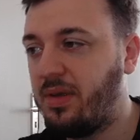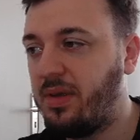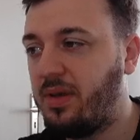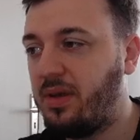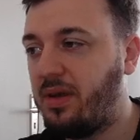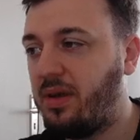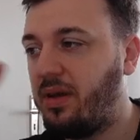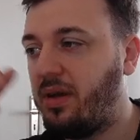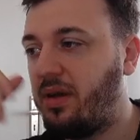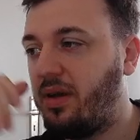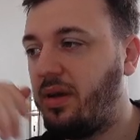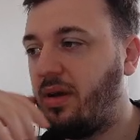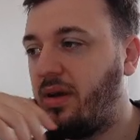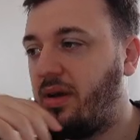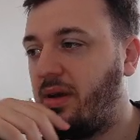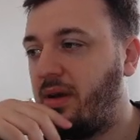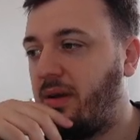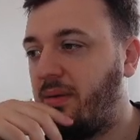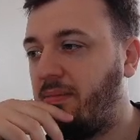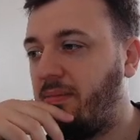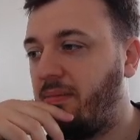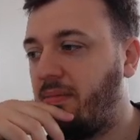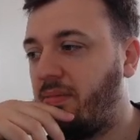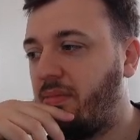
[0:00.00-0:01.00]

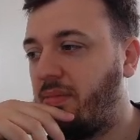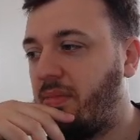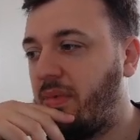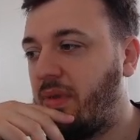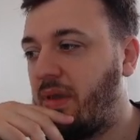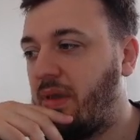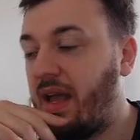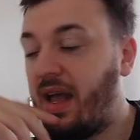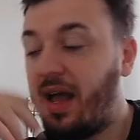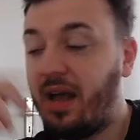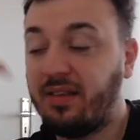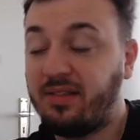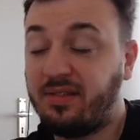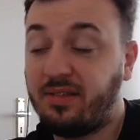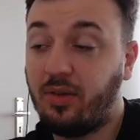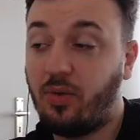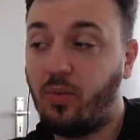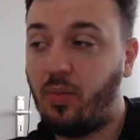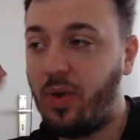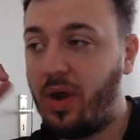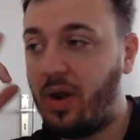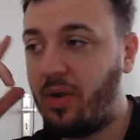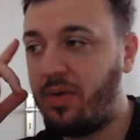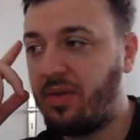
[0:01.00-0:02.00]
And I still
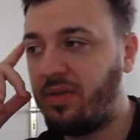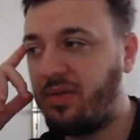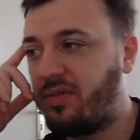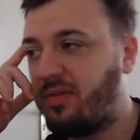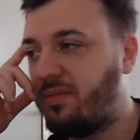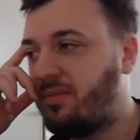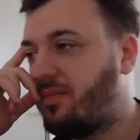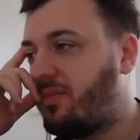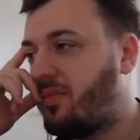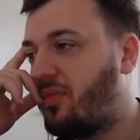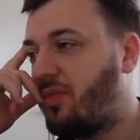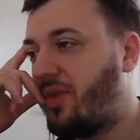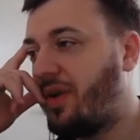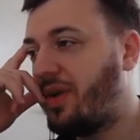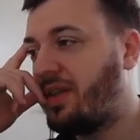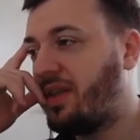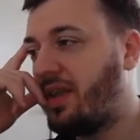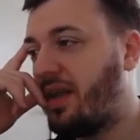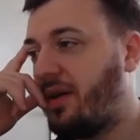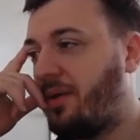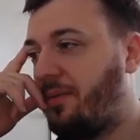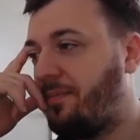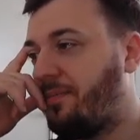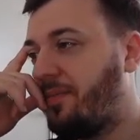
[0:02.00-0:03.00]
wear it right
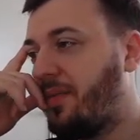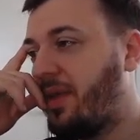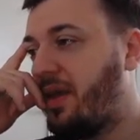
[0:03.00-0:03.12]
now.